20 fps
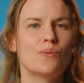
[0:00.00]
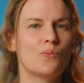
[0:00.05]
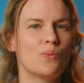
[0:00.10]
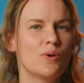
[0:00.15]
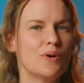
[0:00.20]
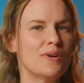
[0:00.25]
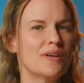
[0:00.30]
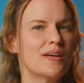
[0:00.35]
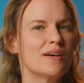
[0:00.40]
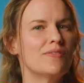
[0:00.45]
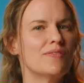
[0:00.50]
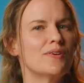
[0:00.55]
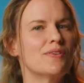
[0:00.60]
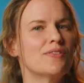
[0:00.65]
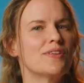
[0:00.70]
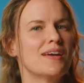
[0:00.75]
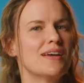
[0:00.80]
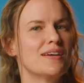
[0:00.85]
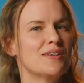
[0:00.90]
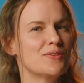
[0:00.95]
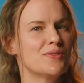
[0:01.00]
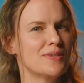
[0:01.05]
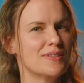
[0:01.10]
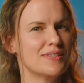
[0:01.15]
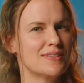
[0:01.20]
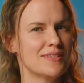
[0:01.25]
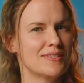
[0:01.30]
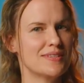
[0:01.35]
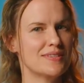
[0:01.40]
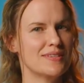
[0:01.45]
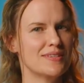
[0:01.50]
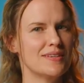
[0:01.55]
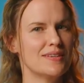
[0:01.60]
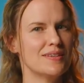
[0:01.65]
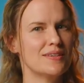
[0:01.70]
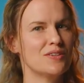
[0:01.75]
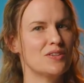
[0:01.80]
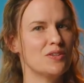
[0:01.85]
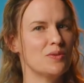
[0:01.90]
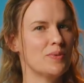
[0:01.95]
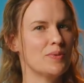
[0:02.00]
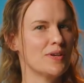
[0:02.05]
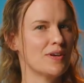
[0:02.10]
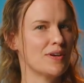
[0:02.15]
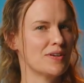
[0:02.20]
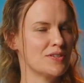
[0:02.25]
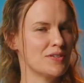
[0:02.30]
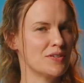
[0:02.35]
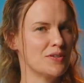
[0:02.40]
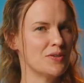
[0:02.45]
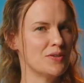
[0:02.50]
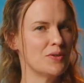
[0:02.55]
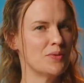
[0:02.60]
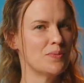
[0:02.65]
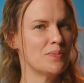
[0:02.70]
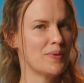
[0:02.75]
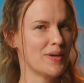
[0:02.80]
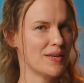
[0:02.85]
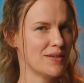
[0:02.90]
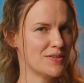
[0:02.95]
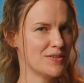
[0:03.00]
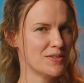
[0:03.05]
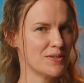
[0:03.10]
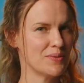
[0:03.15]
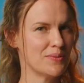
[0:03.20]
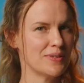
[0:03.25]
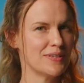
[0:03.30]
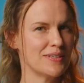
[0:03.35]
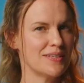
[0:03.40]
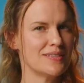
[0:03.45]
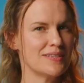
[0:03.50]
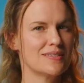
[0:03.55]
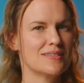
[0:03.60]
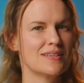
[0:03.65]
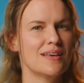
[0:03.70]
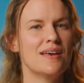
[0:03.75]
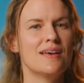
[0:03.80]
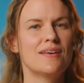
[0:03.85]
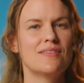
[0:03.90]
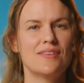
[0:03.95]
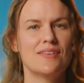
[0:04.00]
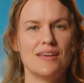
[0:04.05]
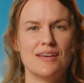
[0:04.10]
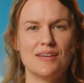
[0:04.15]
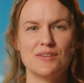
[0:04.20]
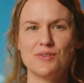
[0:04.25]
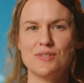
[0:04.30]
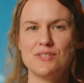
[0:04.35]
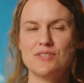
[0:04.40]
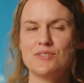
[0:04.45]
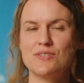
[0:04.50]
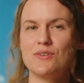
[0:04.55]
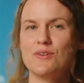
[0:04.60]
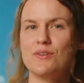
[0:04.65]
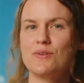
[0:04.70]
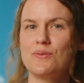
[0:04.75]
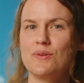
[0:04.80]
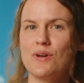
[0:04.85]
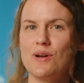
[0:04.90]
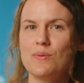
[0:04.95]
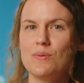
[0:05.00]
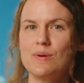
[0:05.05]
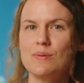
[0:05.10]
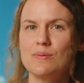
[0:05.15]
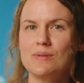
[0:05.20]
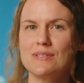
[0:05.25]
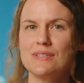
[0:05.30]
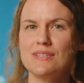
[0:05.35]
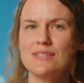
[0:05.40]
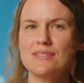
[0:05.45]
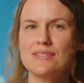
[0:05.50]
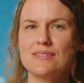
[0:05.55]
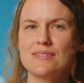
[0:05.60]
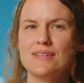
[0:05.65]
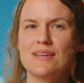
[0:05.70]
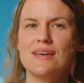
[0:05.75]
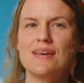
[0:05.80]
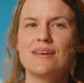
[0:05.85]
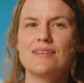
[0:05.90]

We'll cover the Android 16 QPR2 Beta 2 release, the Android Studio Narwhal release,